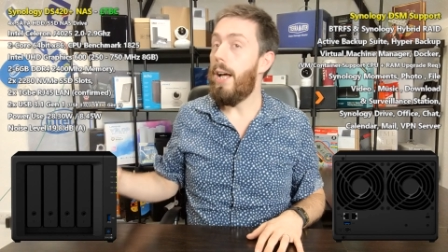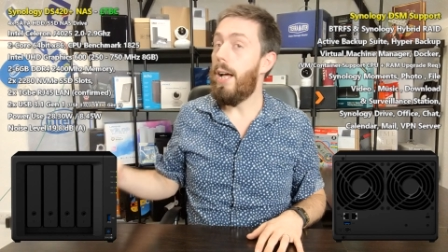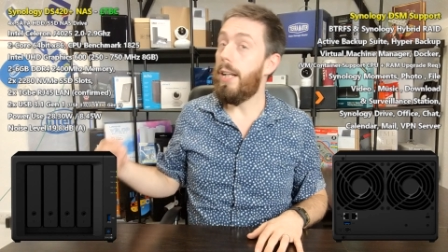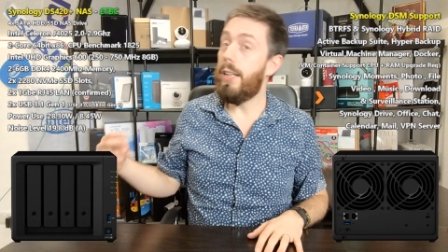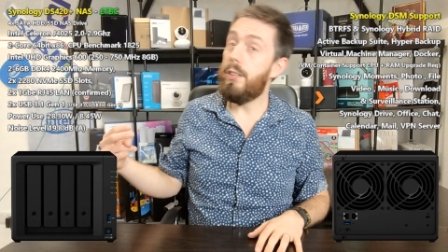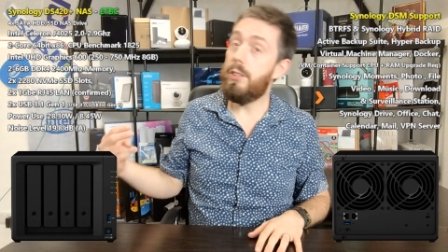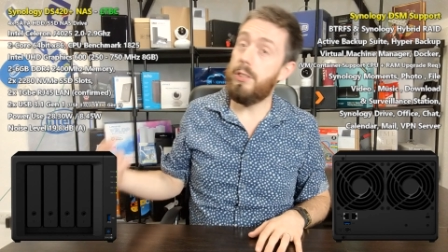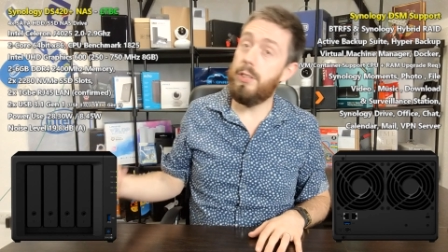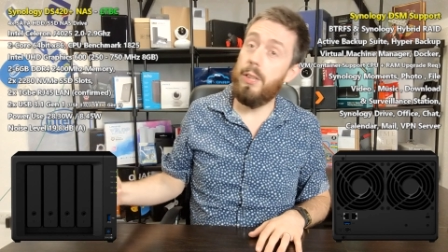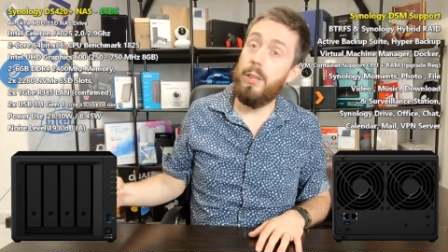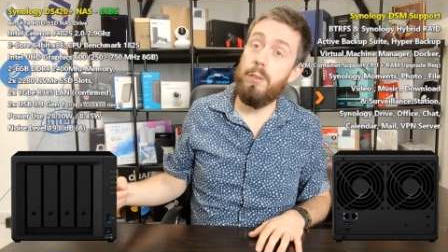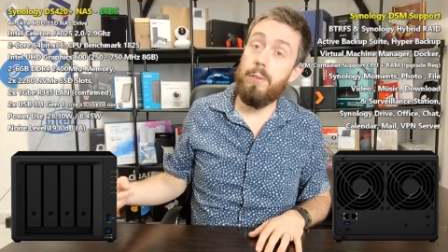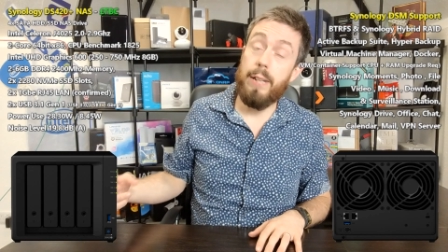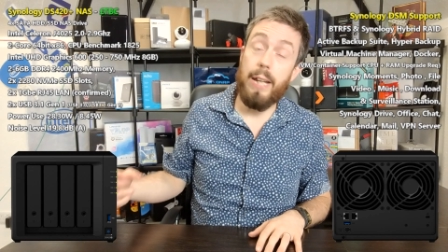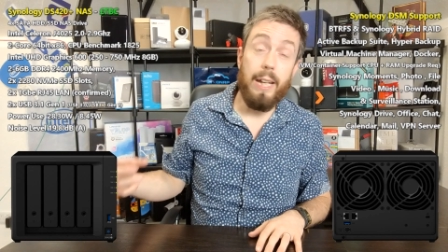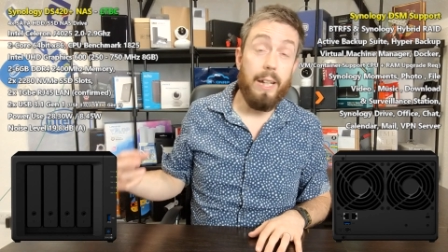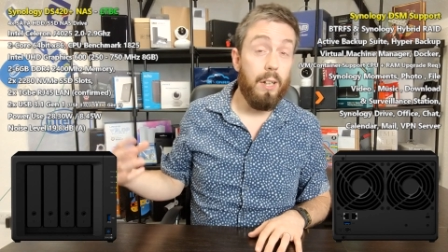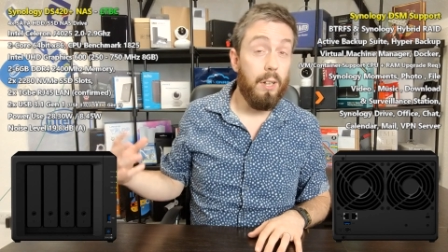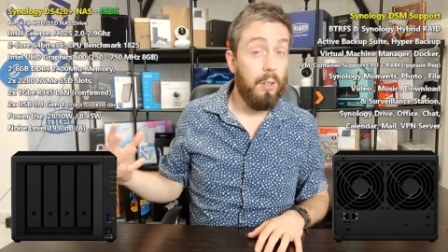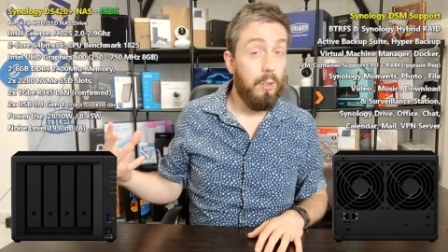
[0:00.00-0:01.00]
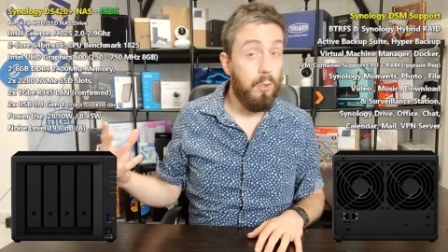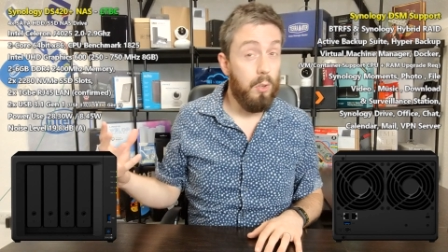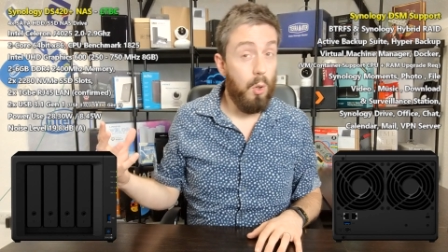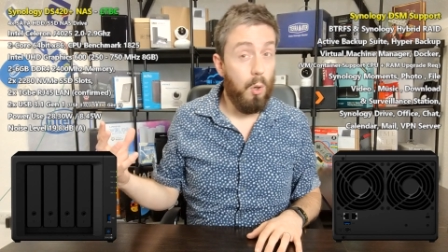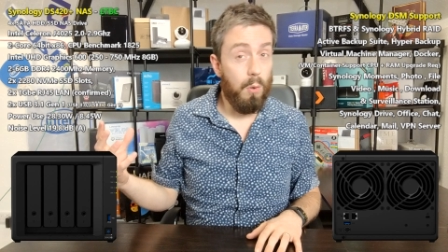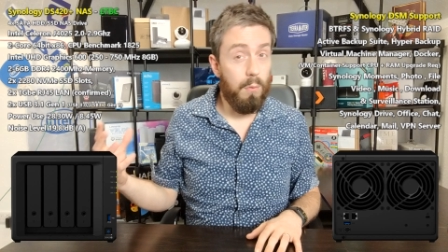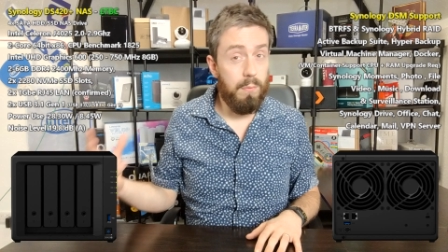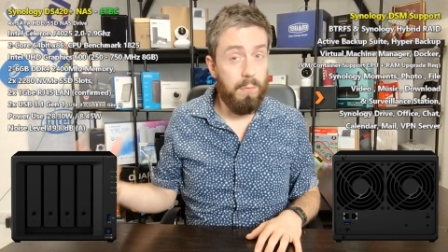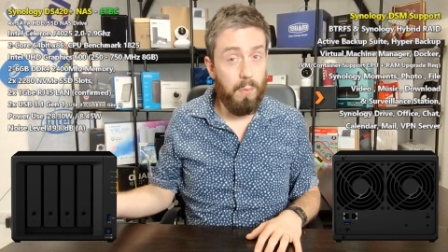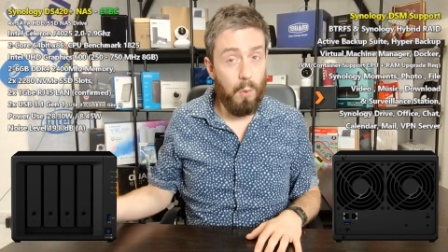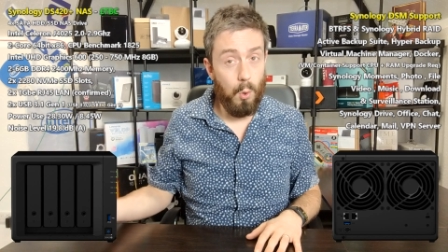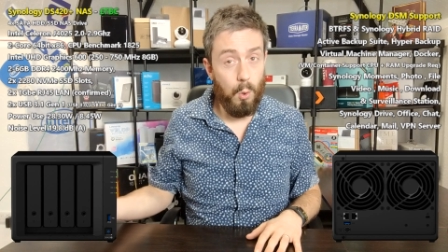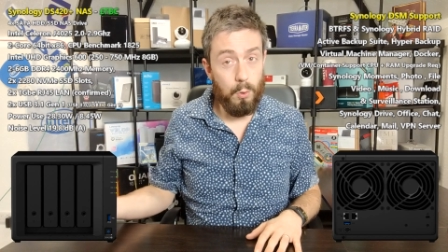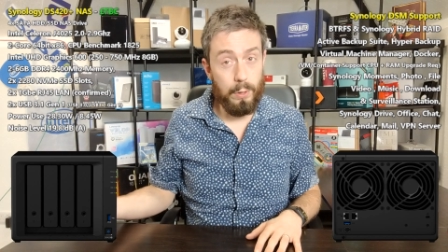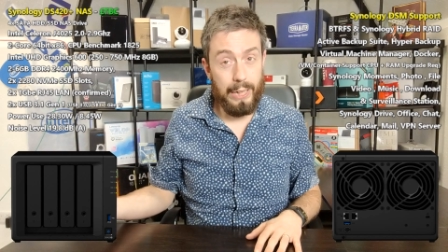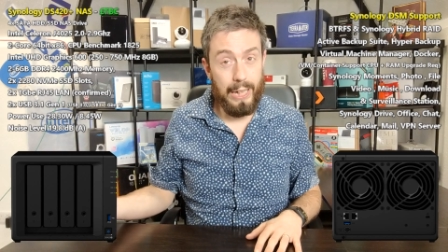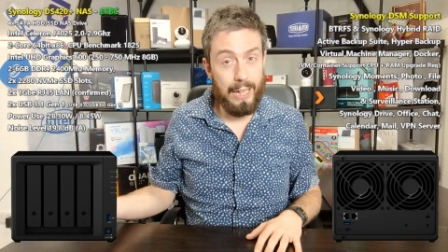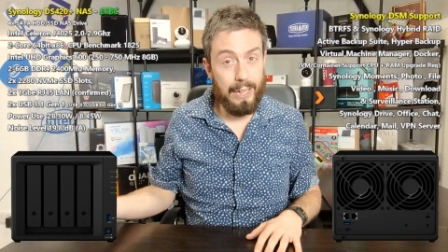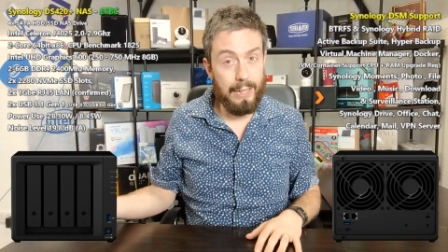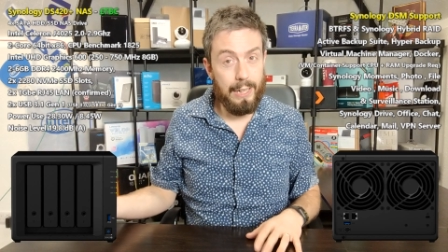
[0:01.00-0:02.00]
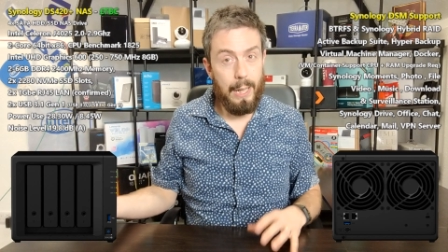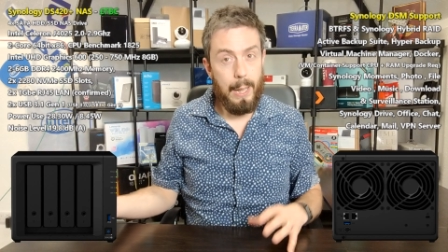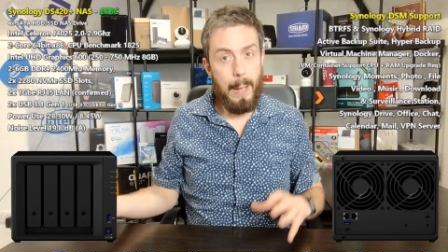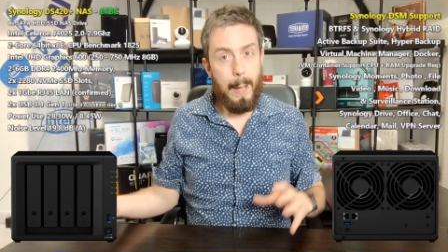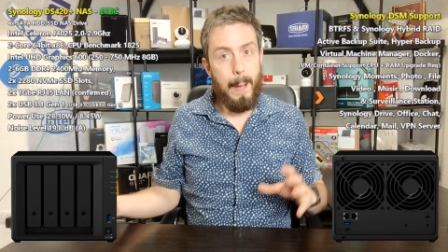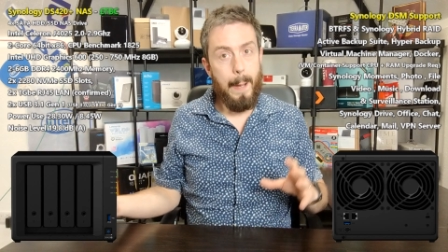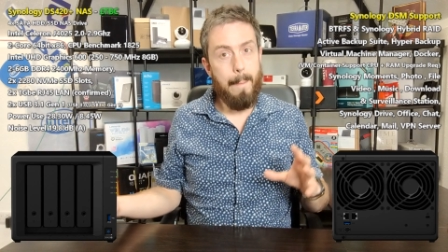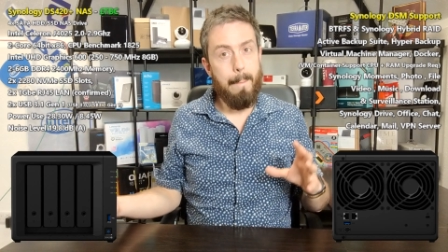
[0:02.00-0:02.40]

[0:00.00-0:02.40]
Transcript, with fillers: and it's two gig, not four gig.